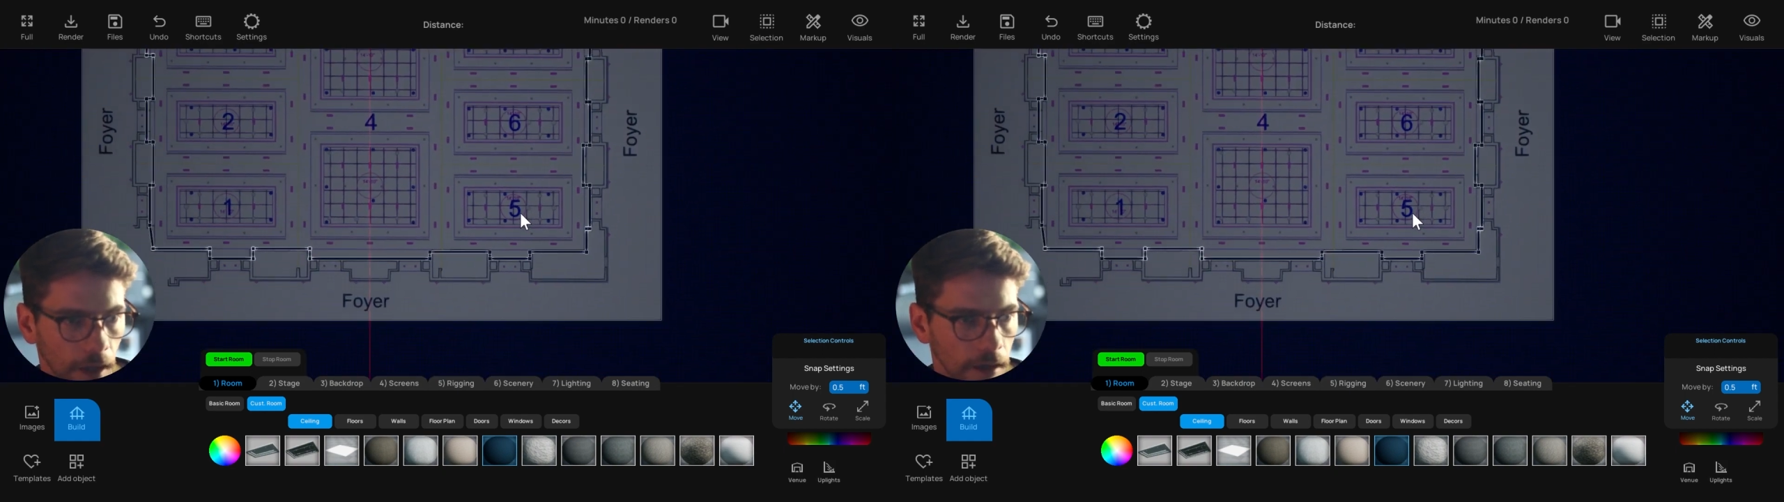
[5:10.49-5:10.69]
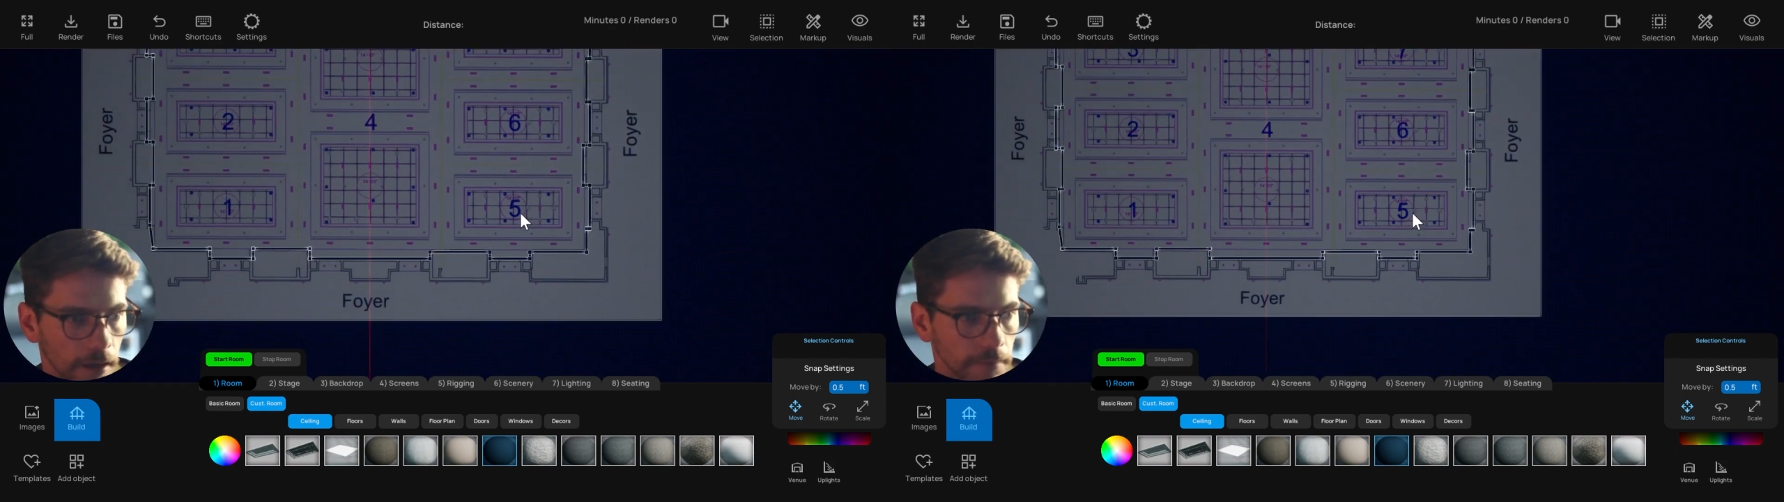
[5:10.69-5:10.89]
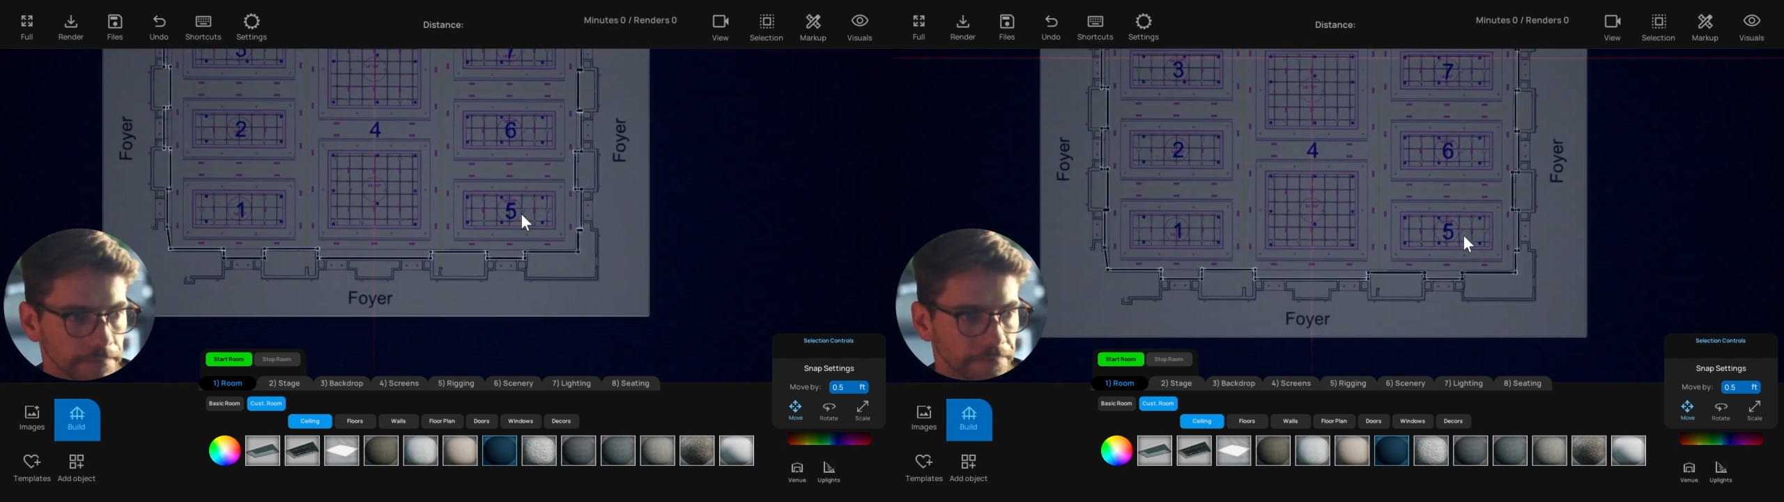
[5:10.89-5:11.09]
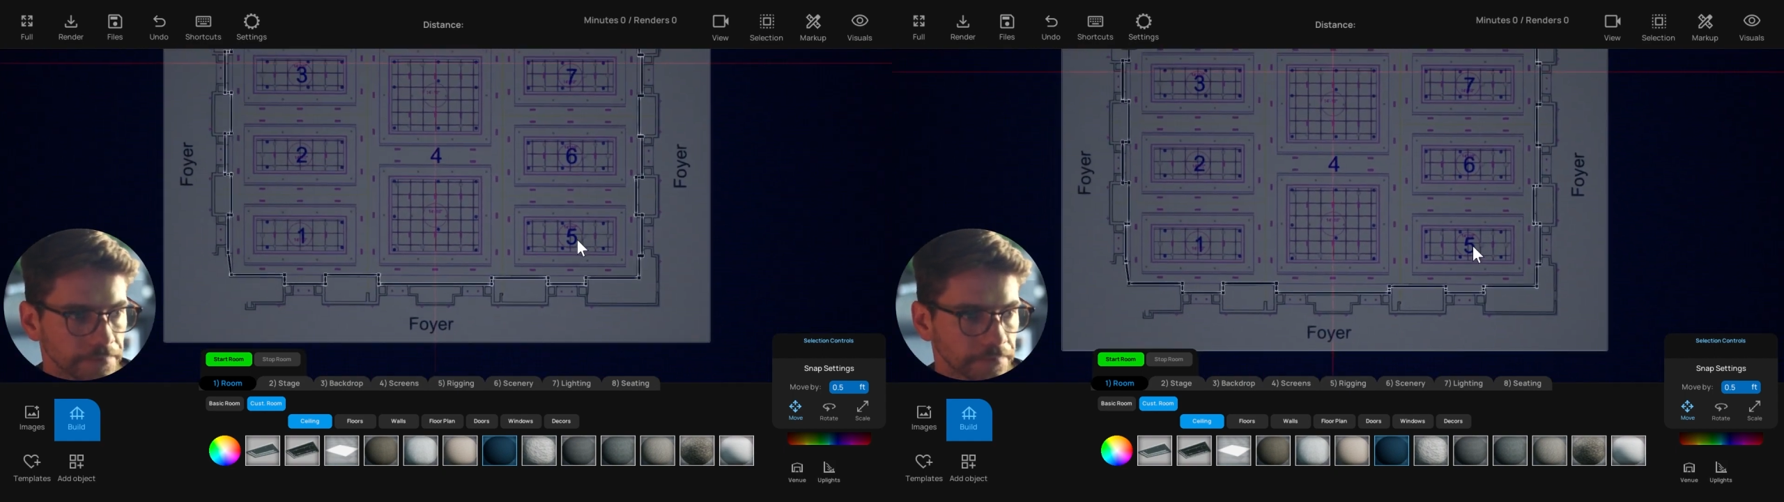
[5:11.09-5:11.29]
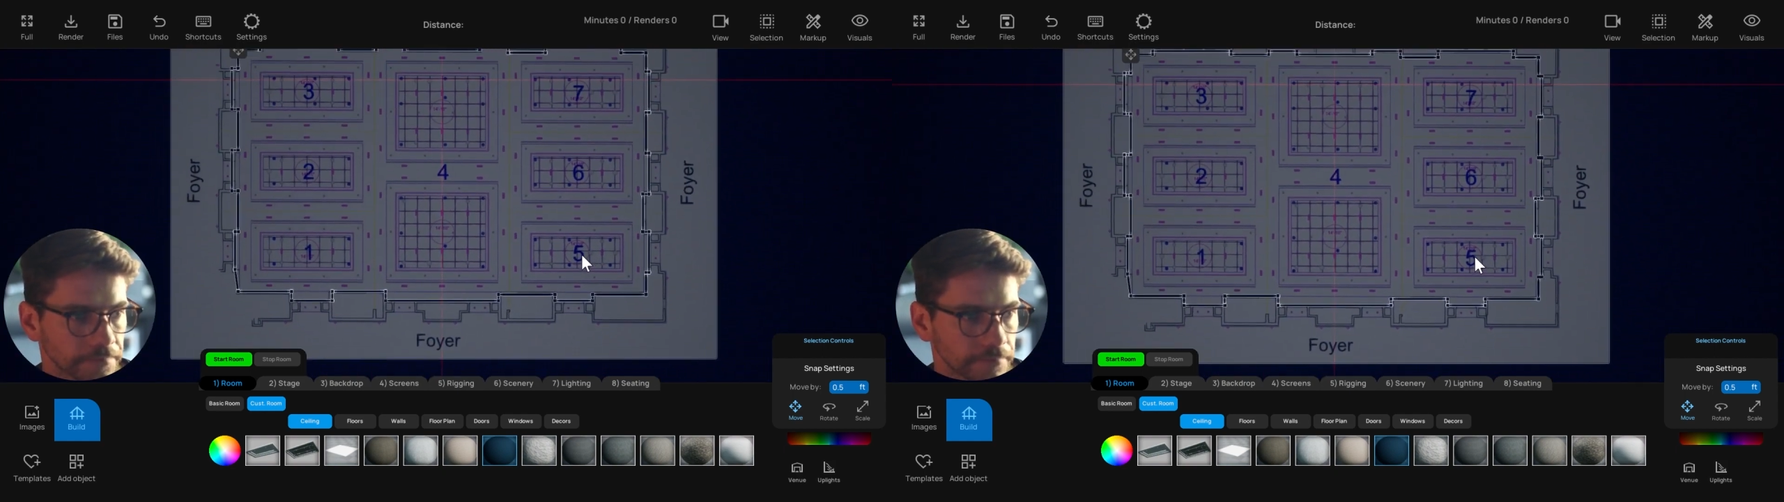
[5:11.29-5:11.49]
And
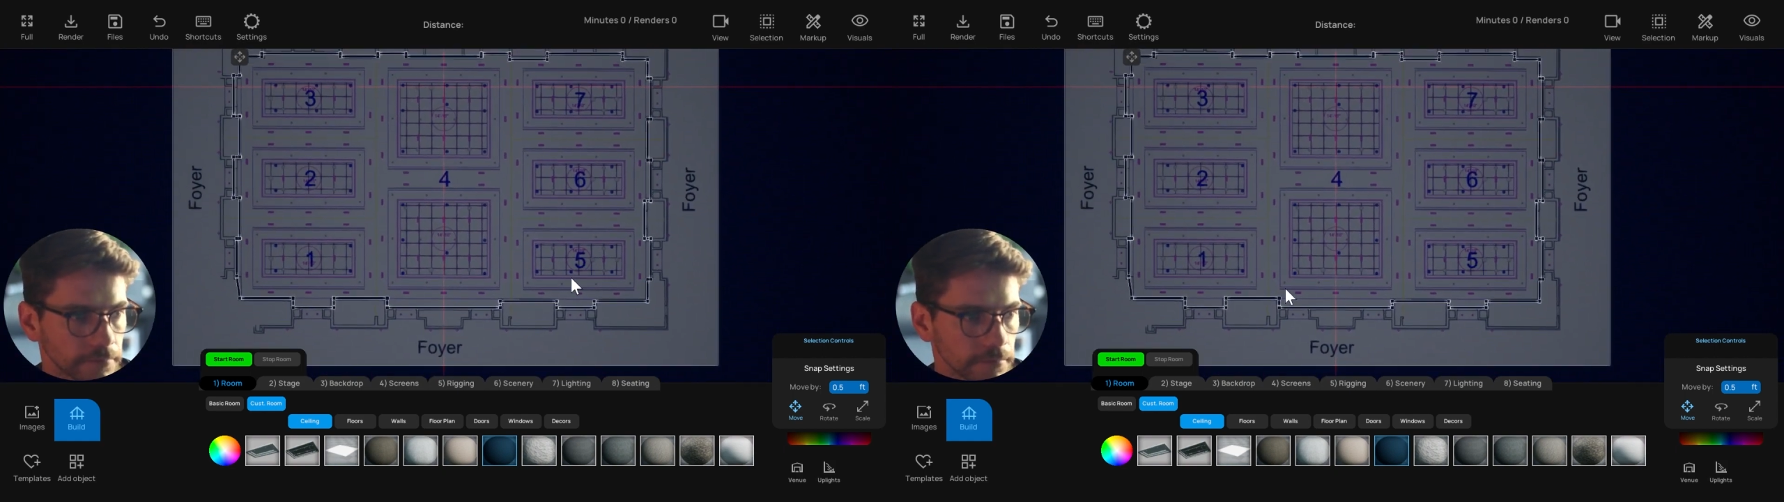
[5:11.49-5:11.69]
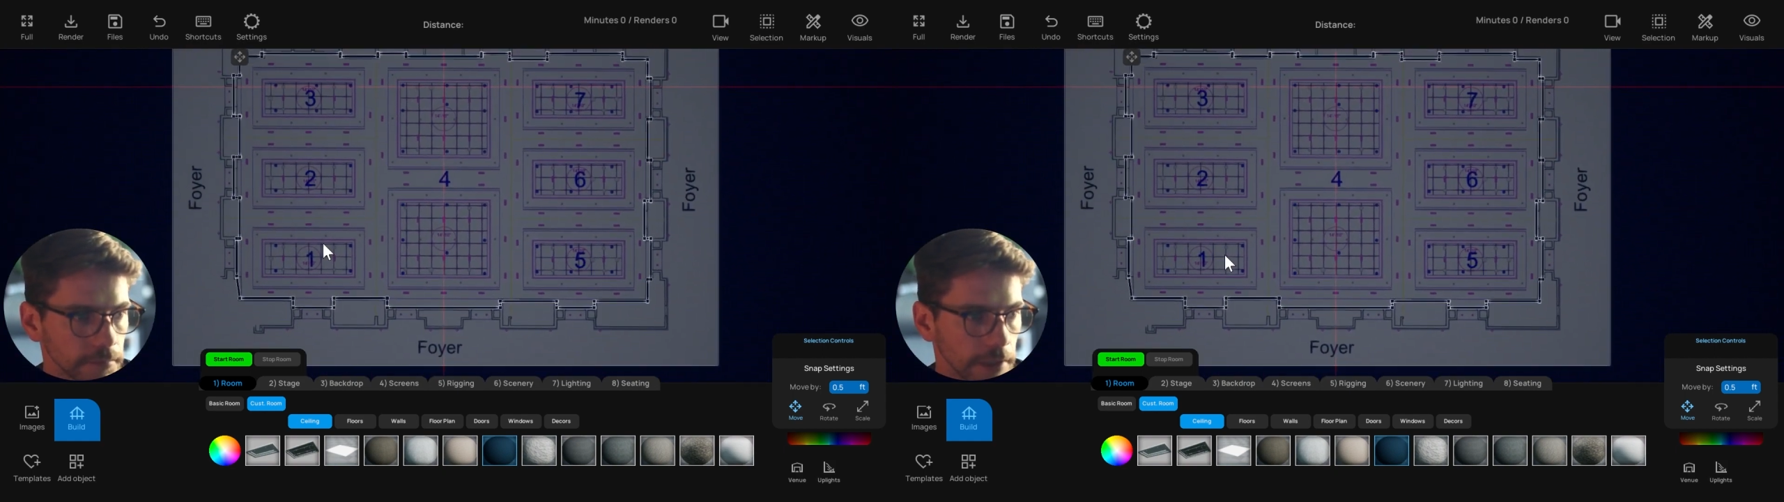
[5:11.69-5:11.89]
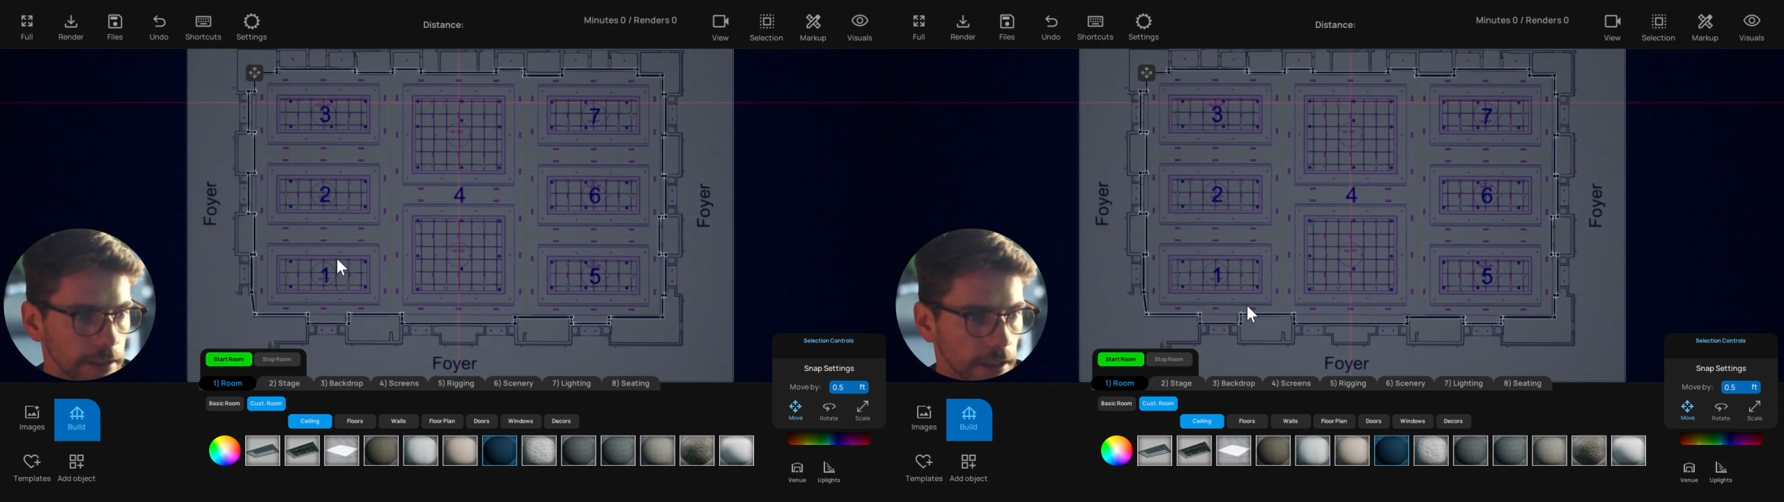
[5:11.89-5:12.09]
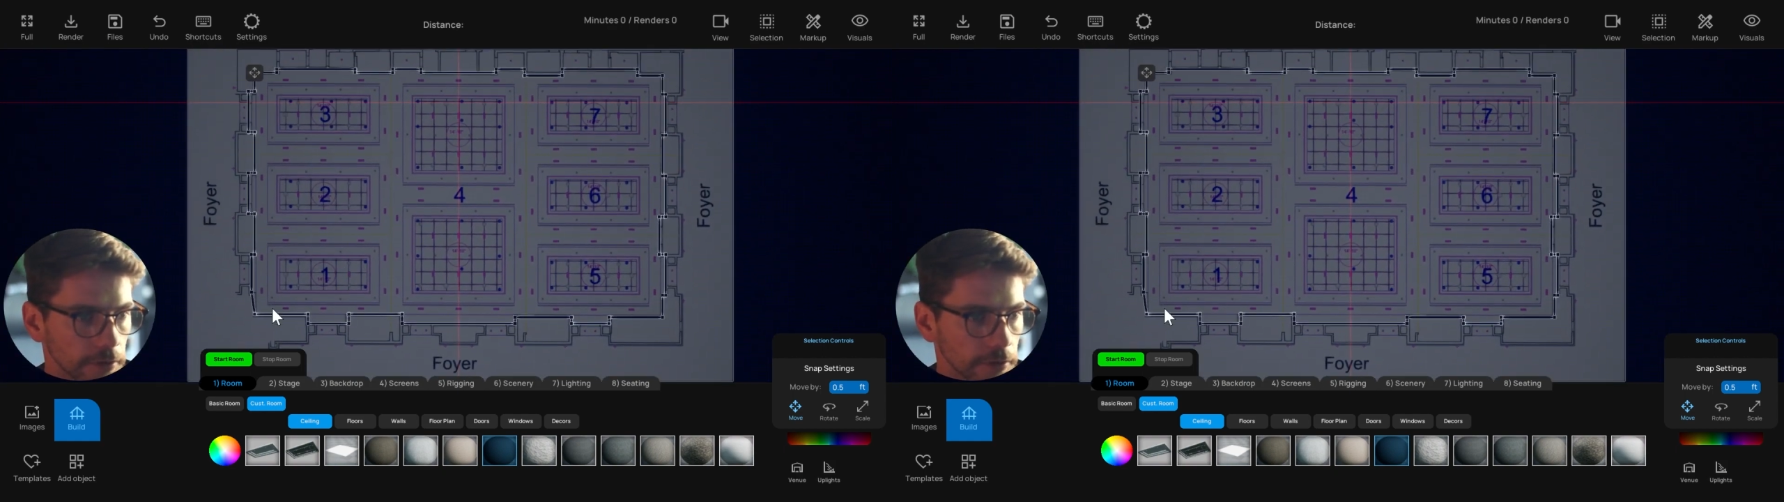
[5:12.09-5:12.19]
yeah,